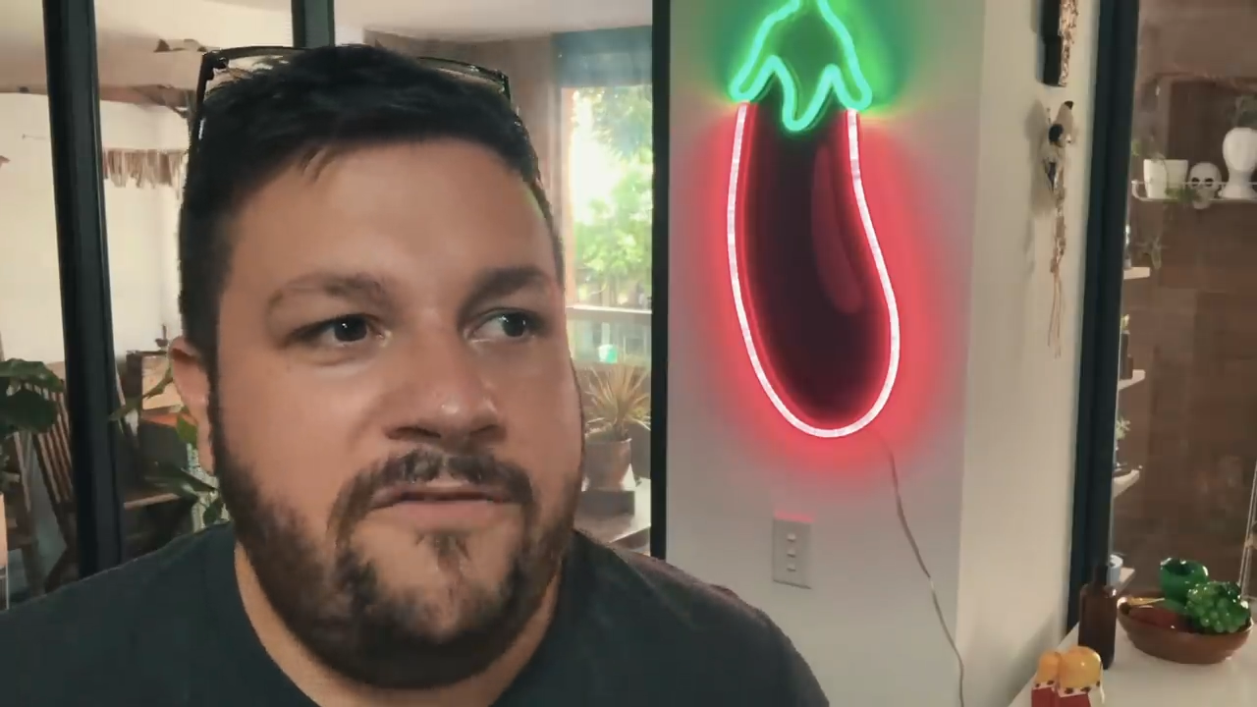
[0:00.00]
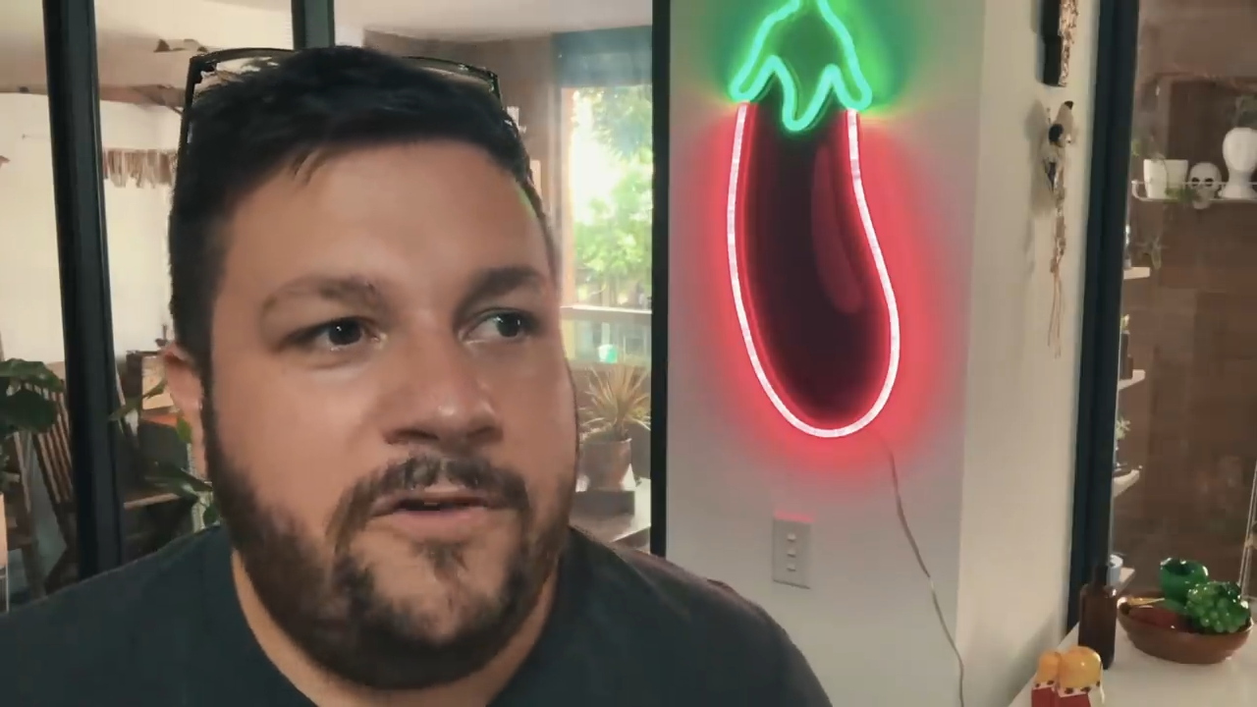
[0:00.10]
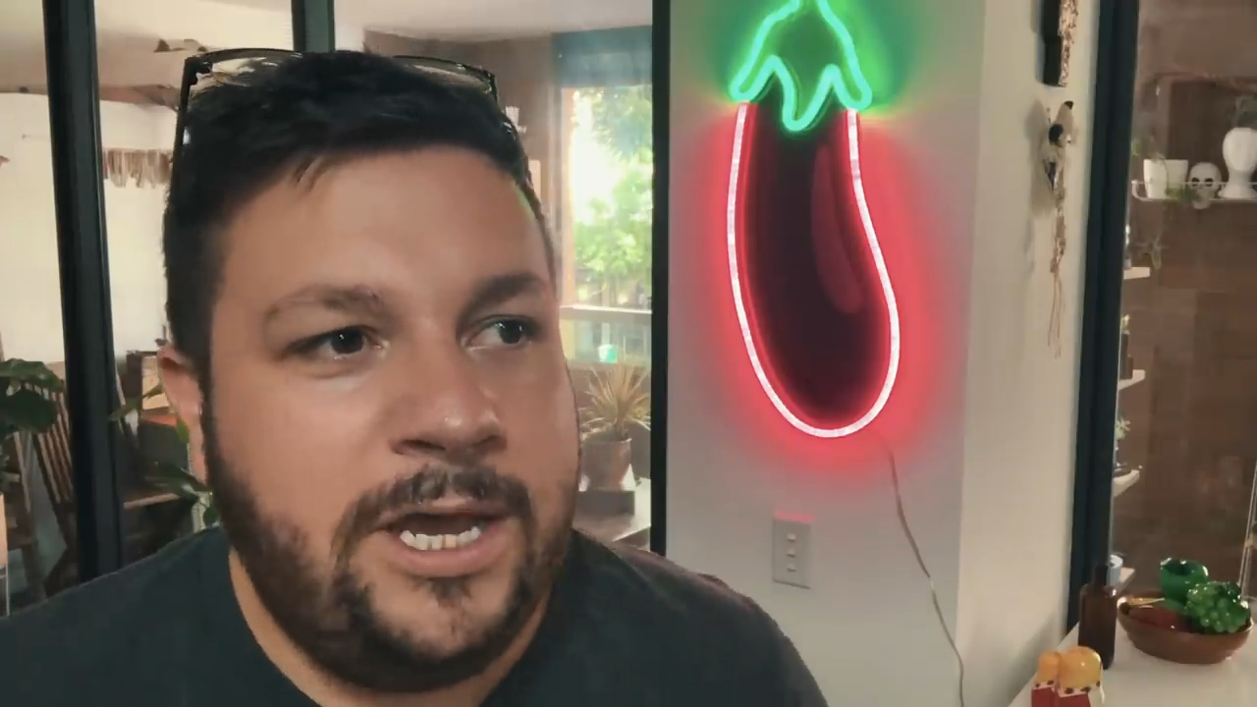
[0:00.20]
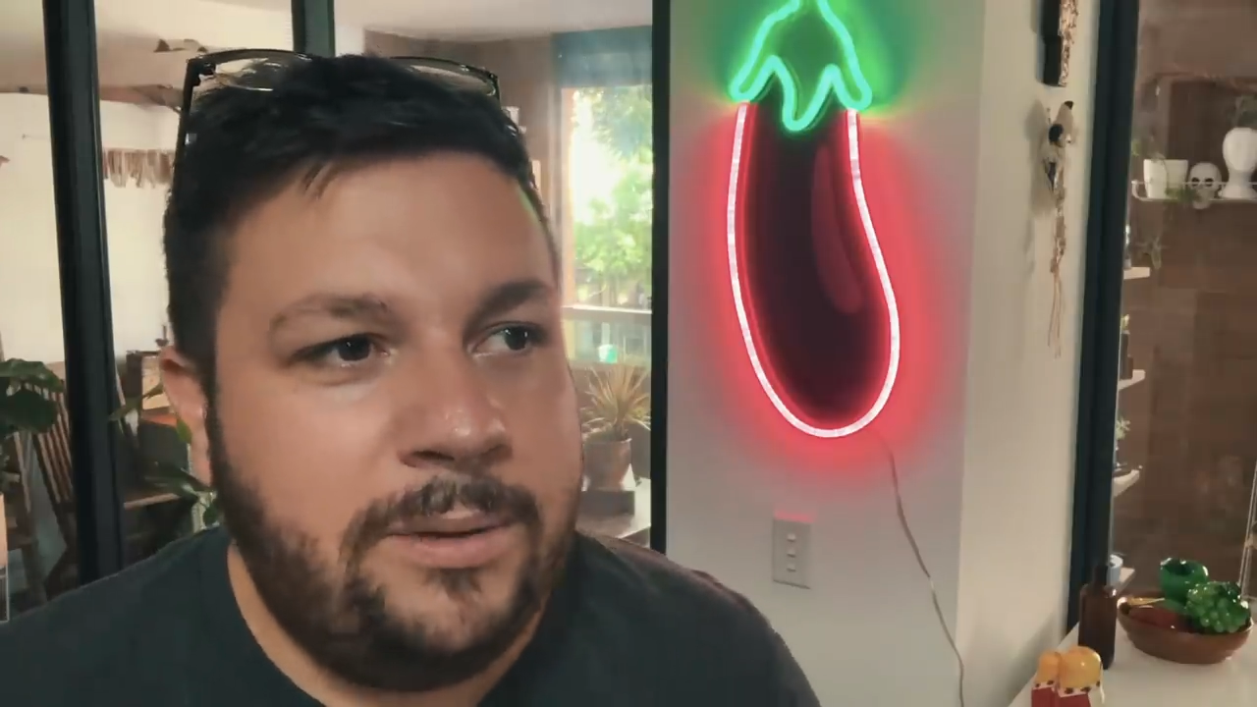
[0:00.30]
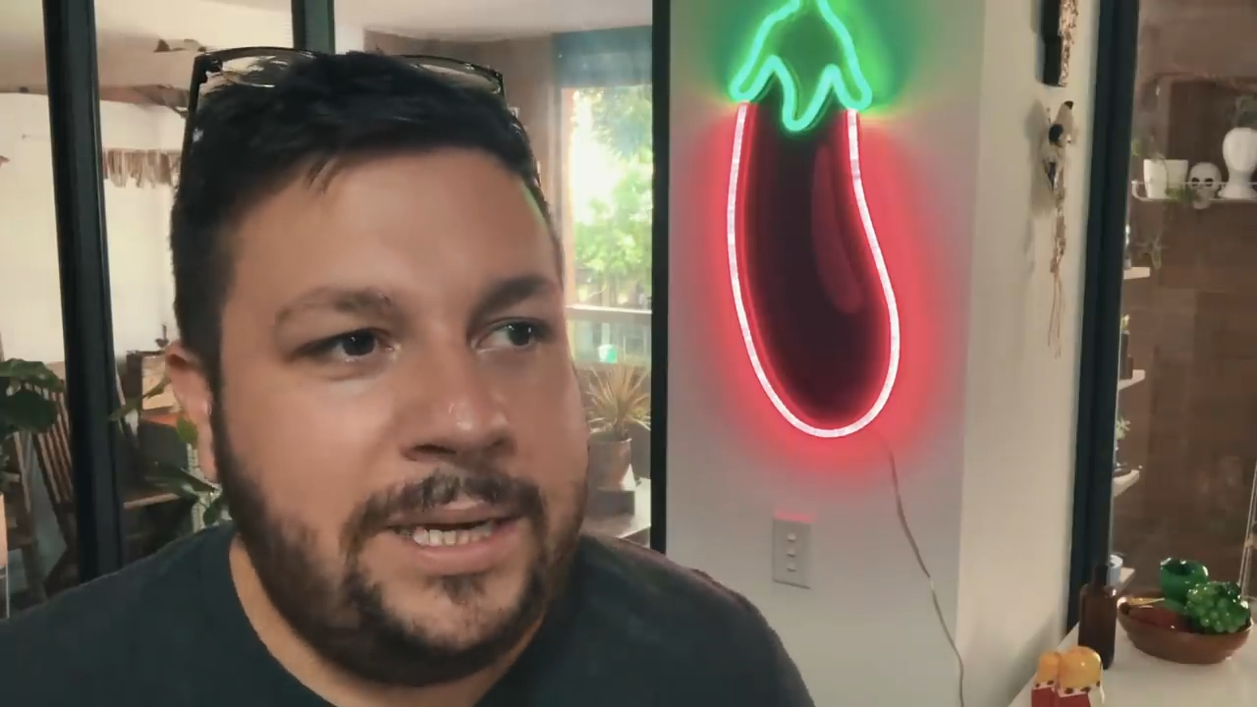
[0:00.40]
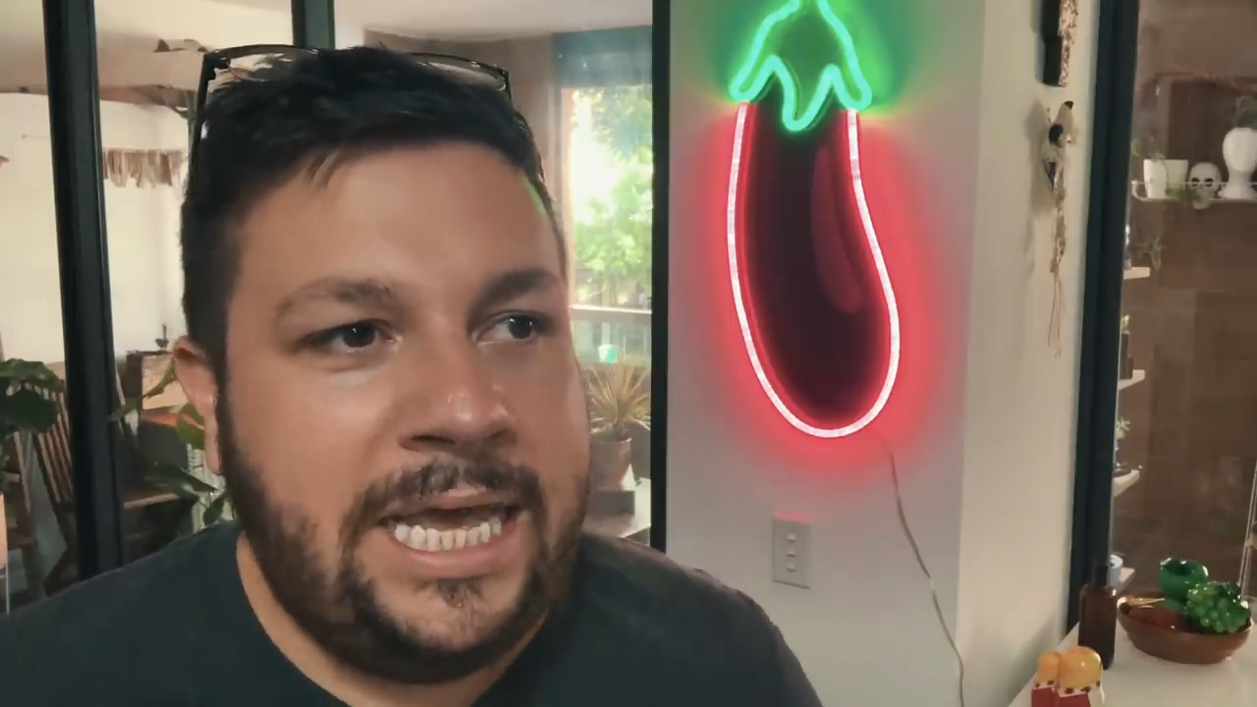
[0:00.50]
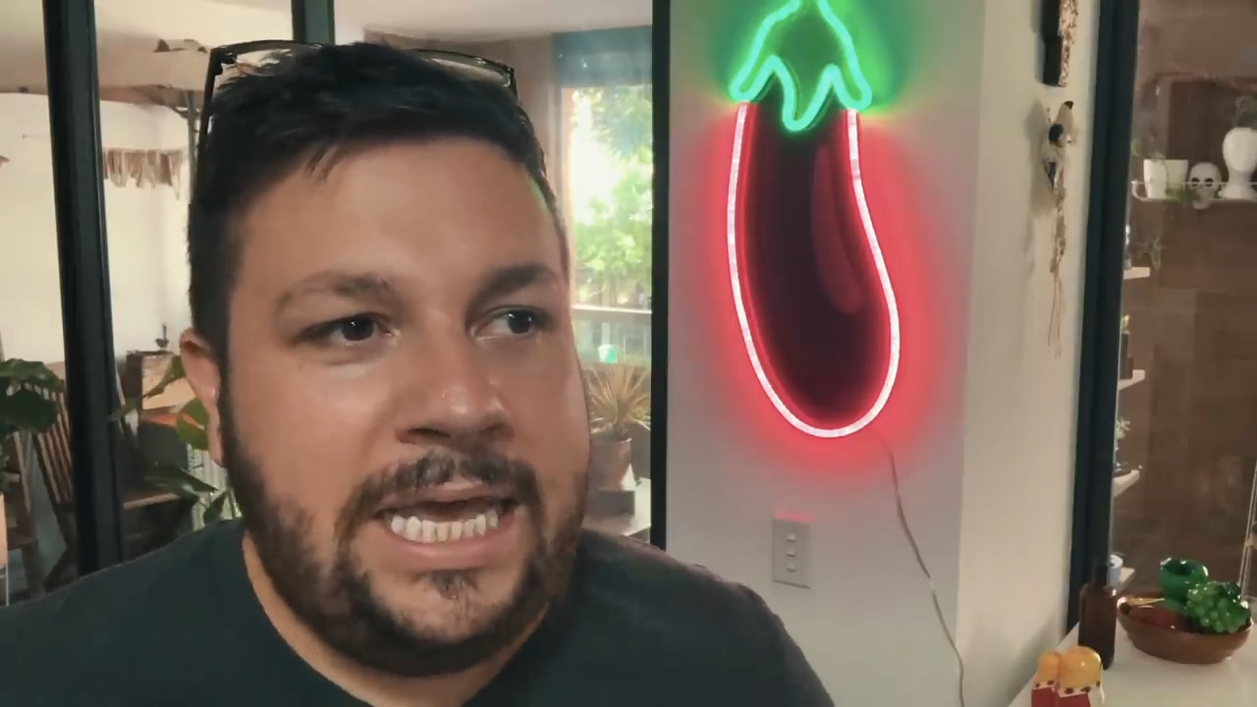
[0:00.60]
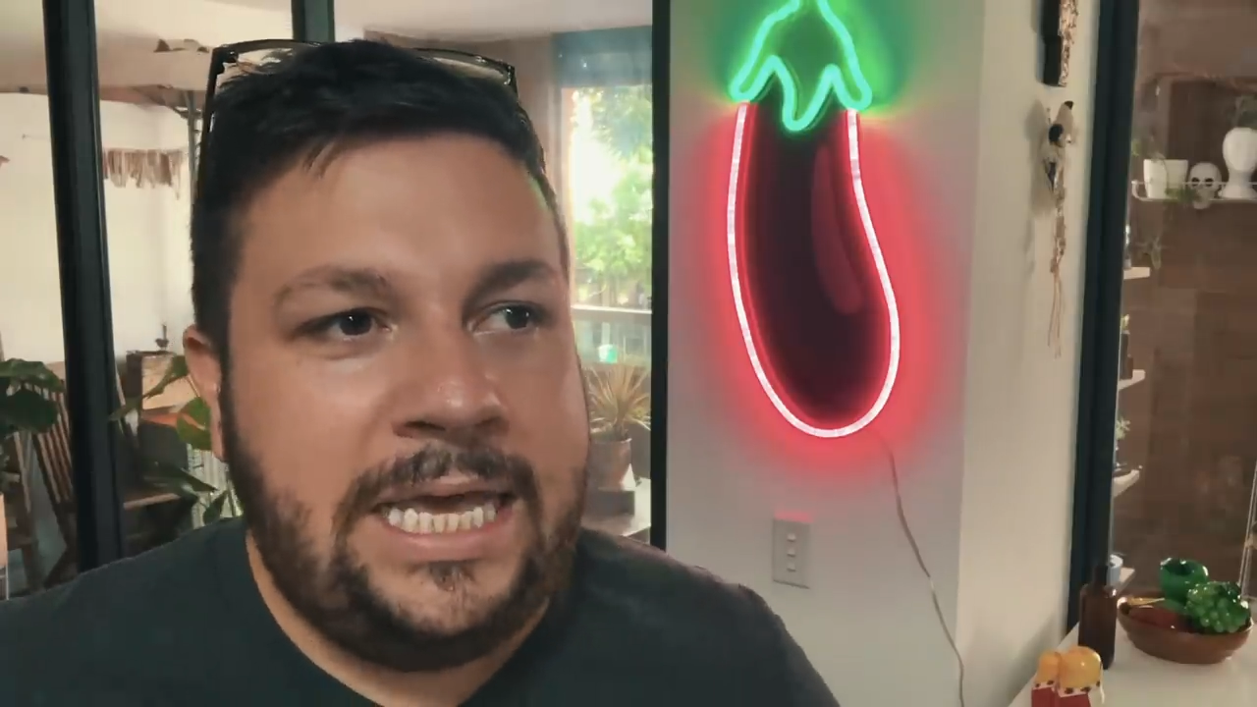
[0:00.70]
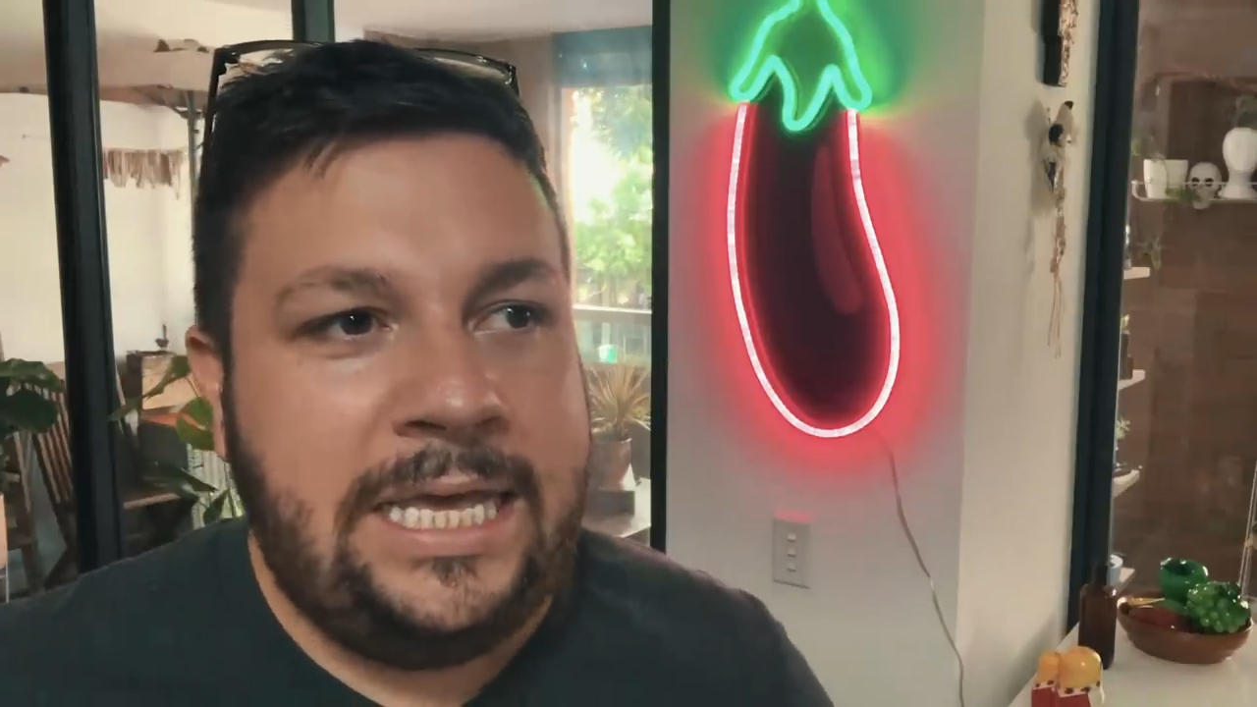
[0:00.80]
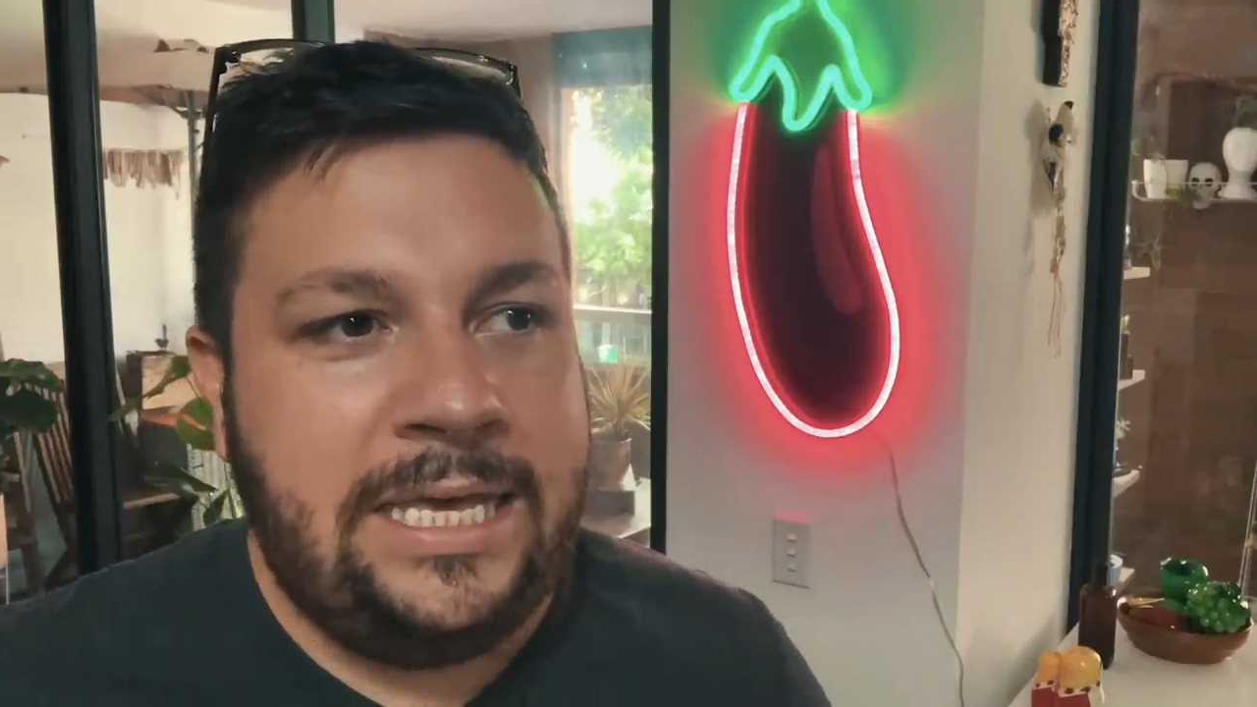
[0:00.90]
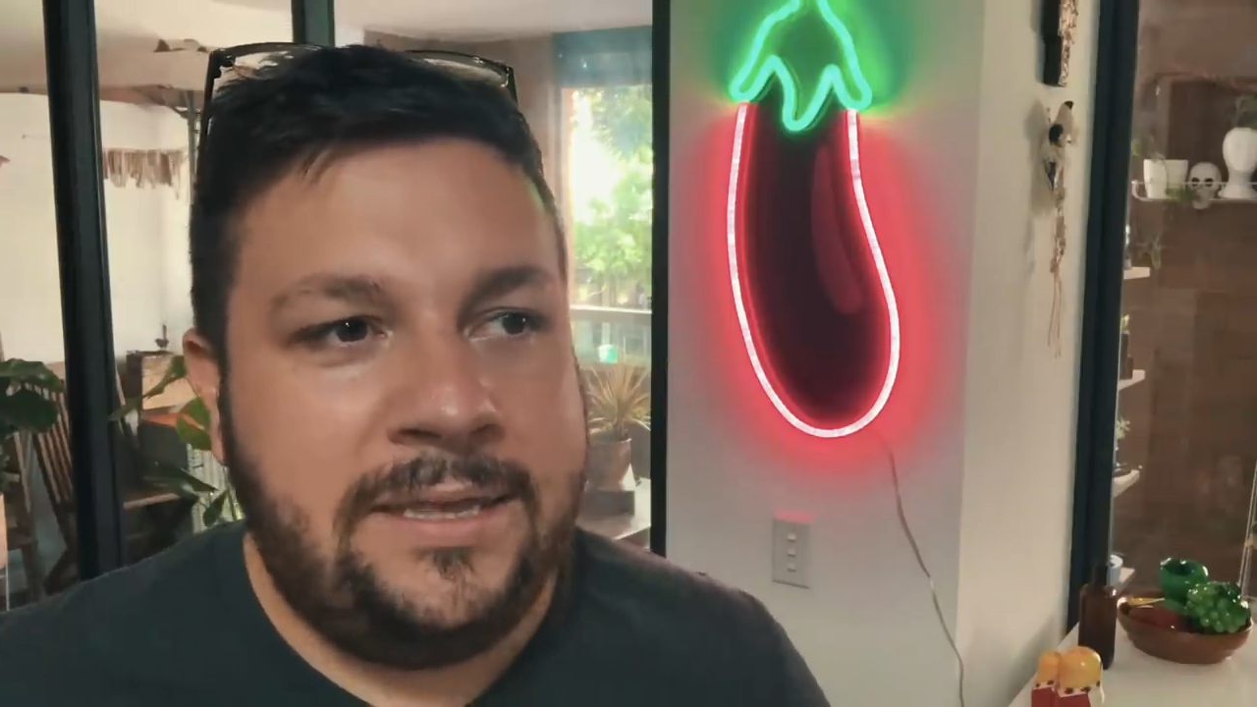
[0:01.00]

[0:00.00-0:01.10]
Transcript: frequently.